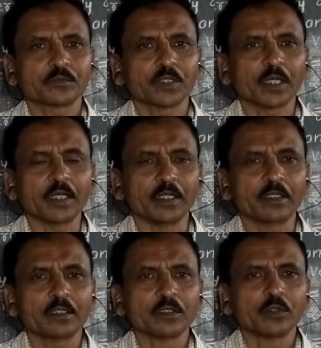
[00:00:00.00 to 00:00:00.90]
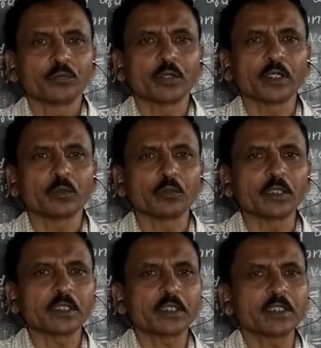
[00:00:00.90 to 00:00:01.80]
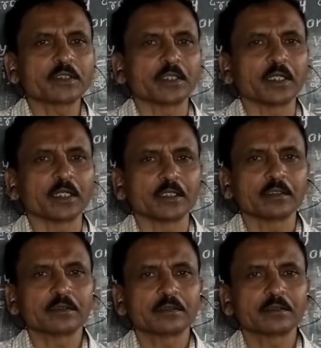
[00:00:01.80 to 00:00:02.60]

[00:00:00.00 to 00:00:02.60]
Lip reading: and when work is done,